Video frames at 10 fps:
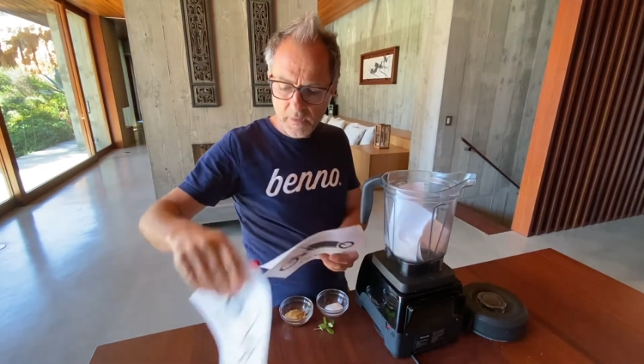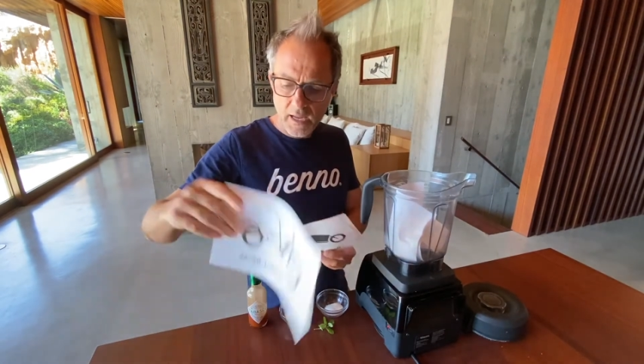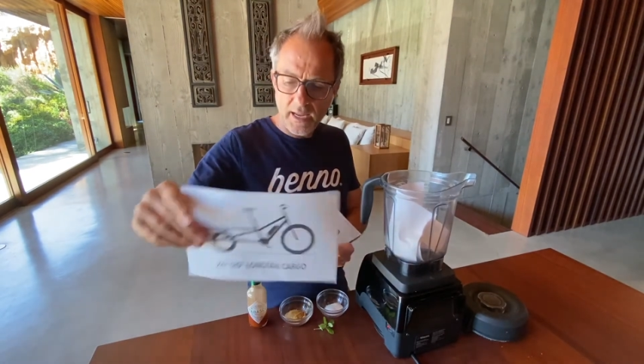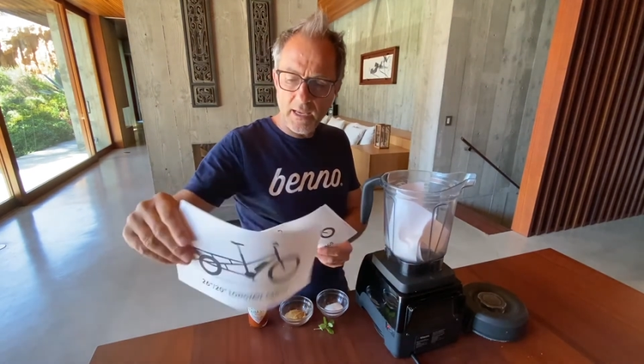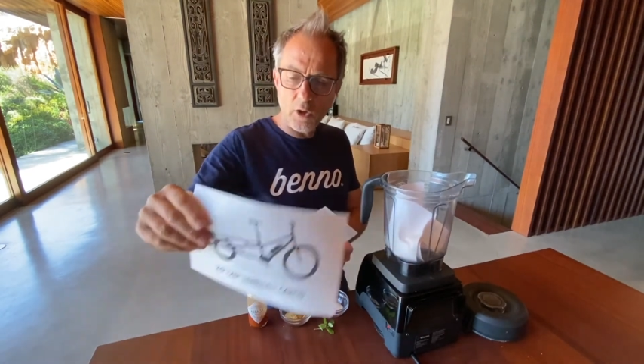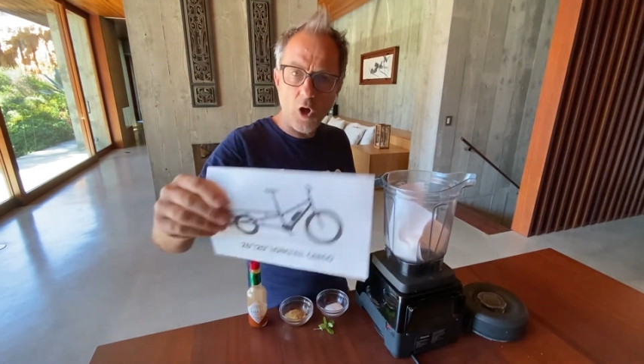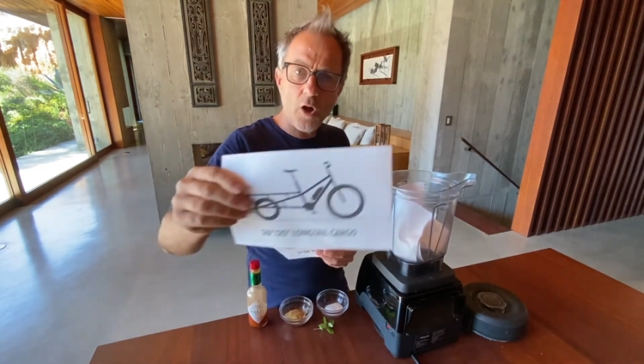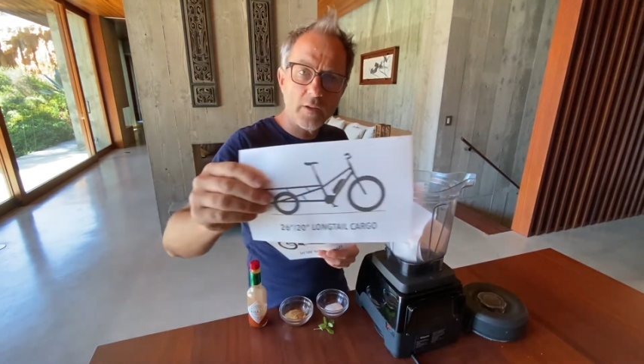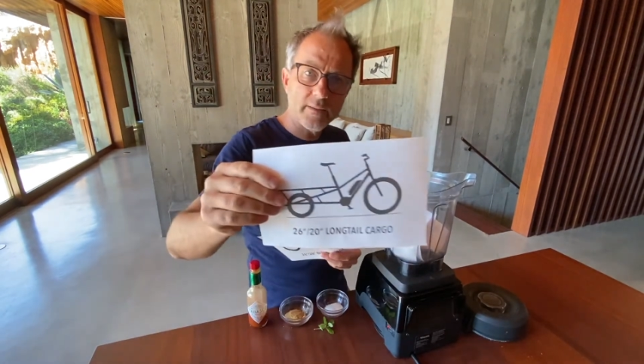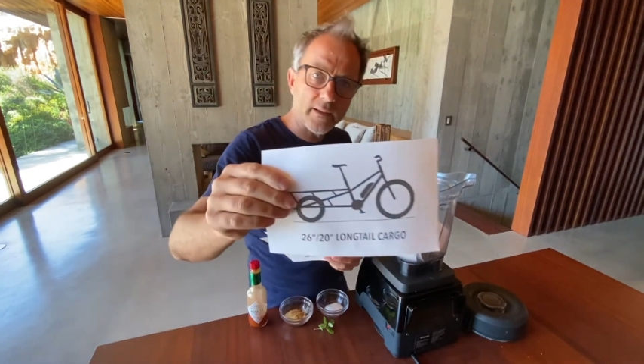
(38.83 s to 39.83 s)
A
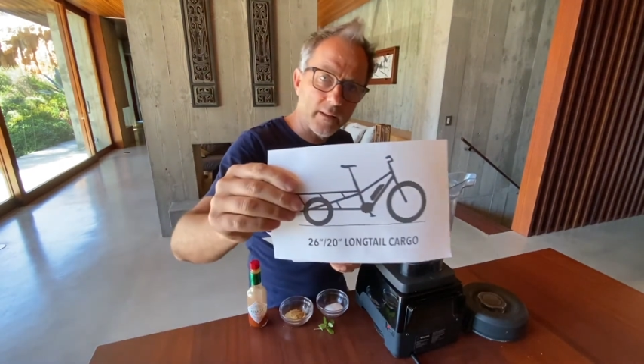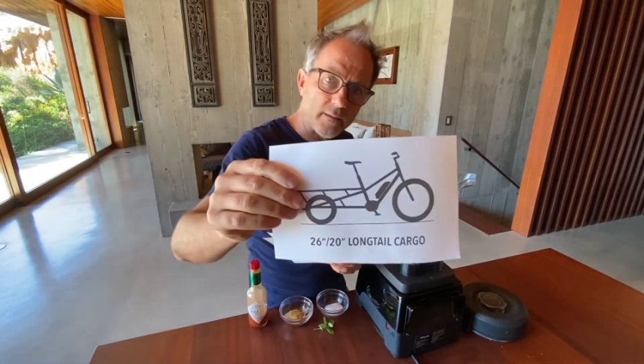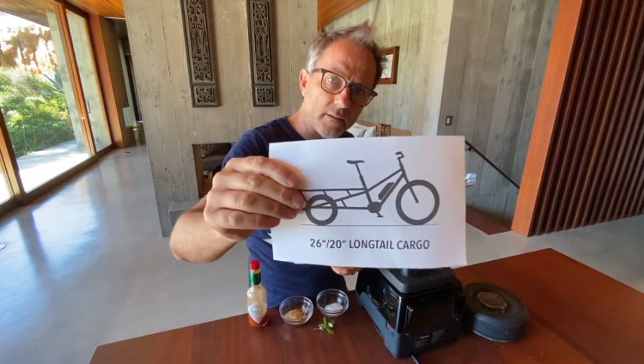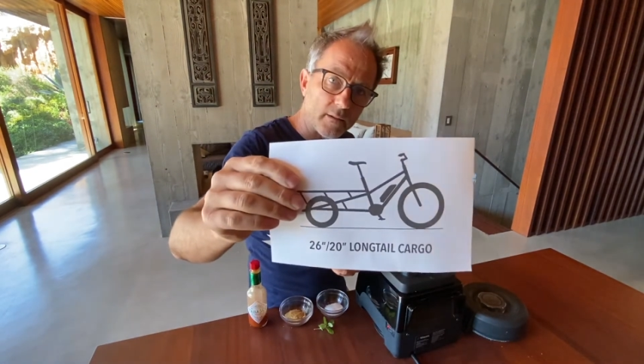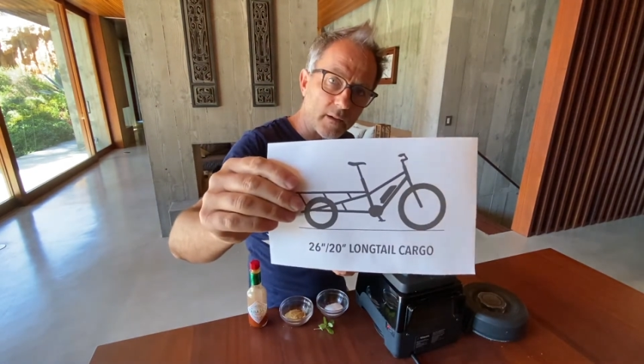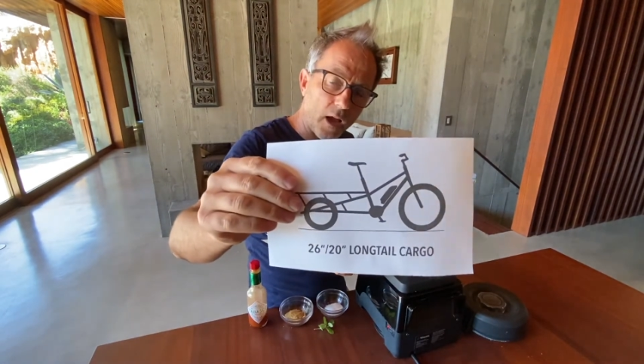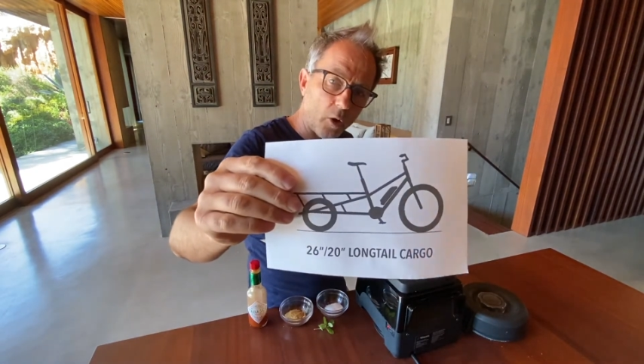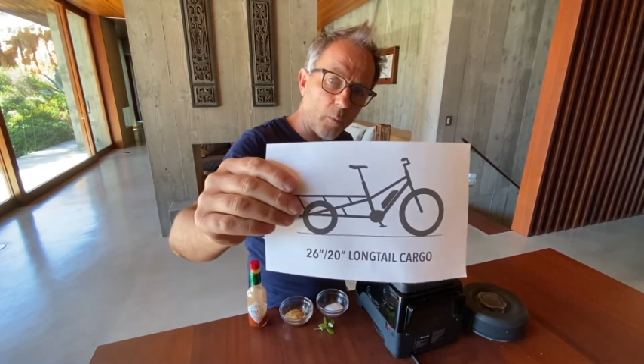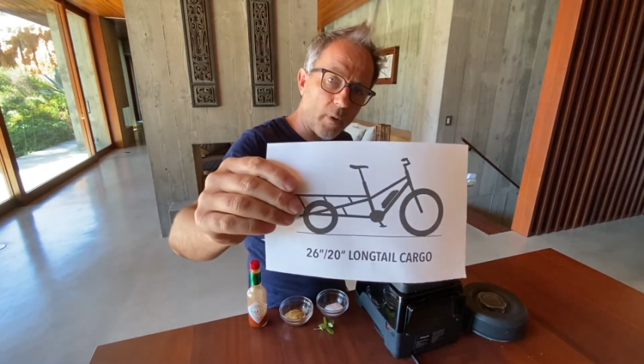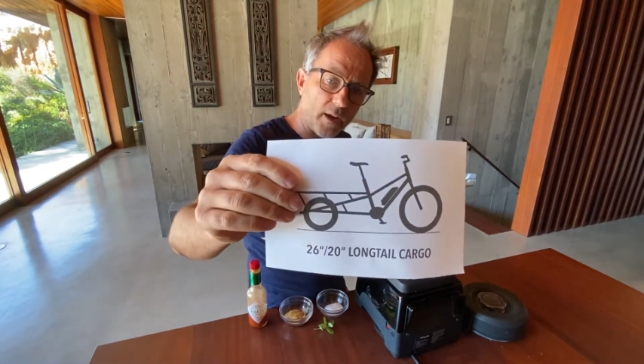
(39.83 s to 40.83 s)
long tail
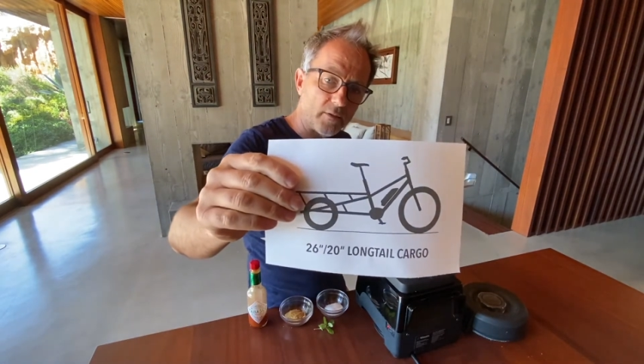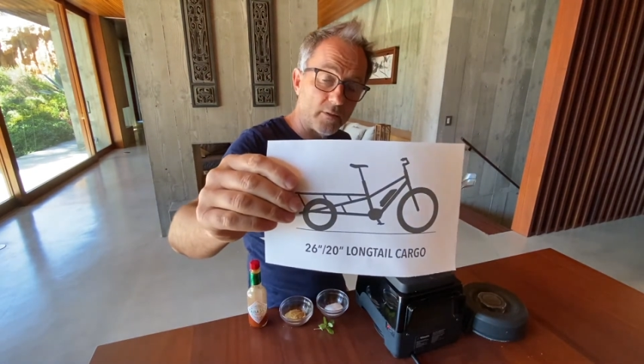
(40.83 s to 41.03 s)
cargo bike,